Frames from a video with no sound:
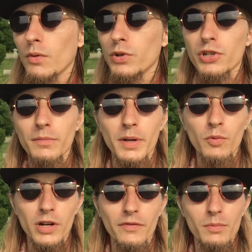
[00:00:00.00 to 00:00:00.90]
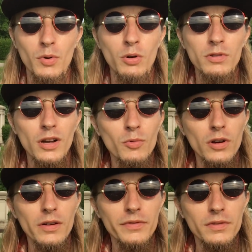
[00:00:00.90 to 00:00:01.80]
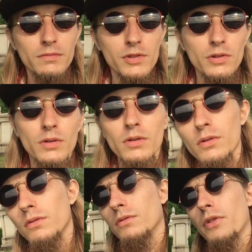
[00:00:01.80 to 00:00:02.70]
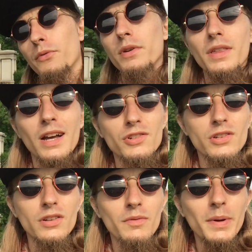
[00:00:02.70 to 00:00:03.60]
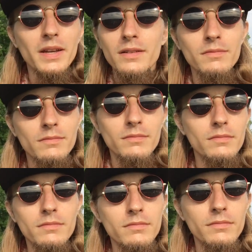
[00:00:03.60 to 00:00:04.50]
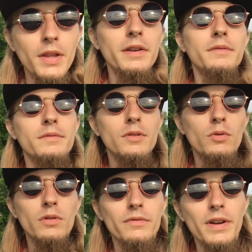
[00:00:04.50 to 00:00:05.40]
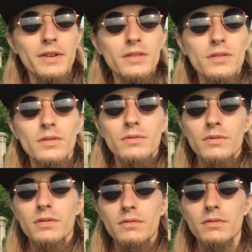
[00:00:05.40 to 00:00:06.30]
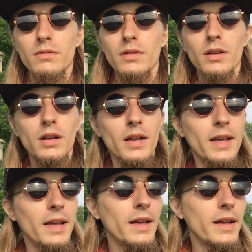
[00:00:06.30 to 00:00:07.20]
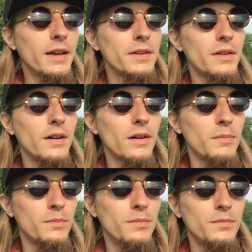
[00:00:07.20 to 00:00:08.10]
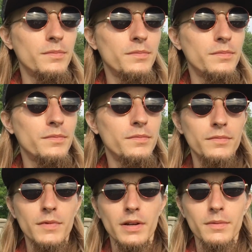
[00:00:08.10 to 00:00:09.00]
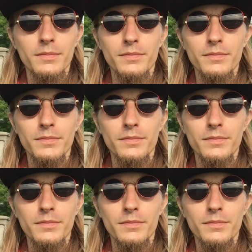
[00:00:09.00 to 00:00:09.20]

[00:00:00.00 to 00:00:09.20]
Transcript: we should have been working from home a lot more often. So three thousand could have been none, or very little. And um, yeah,